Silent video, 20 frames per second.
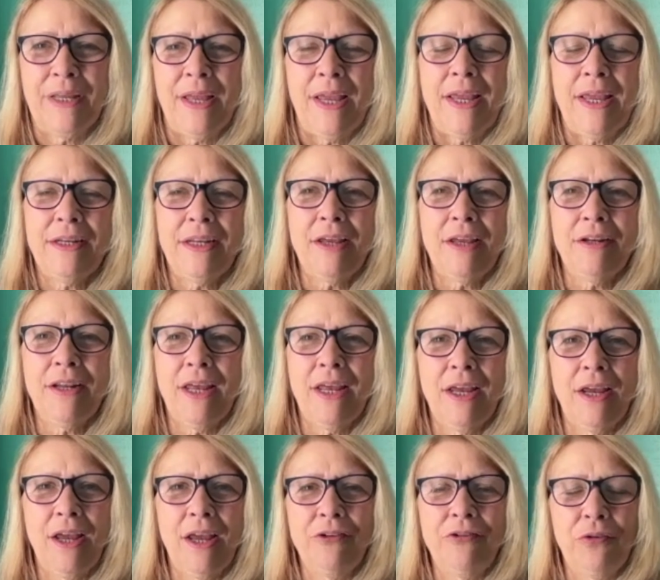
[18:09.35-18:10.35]
And
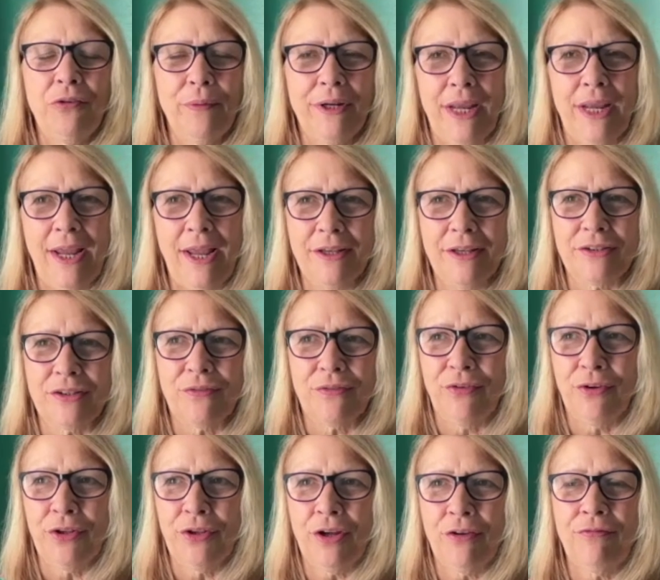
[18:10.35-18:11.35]
I do want to ask
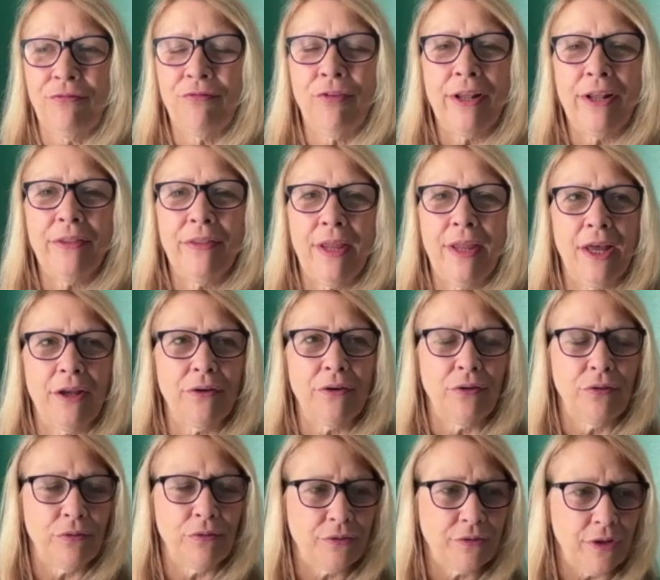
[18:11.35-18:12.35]
for the friend that
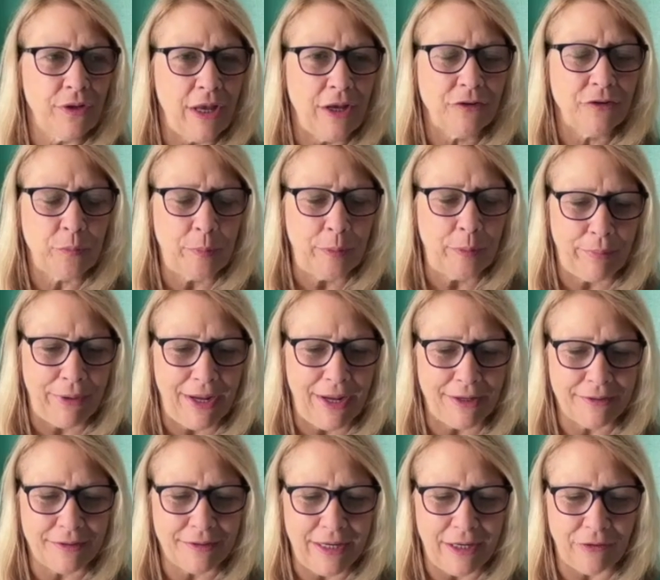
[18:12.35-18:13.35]
whose husband
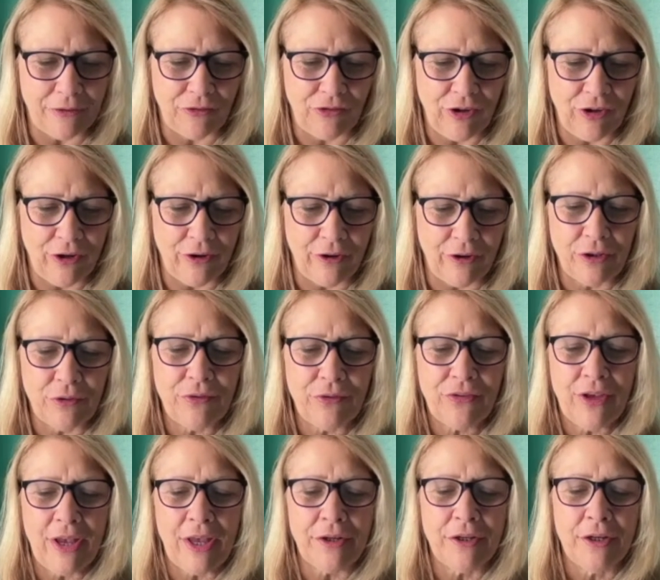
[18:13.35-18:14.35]
passed last year, and you
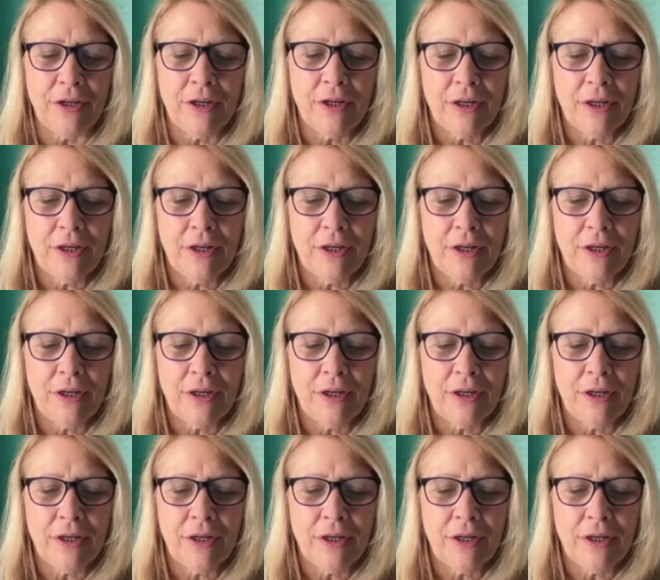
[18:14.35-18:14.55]
said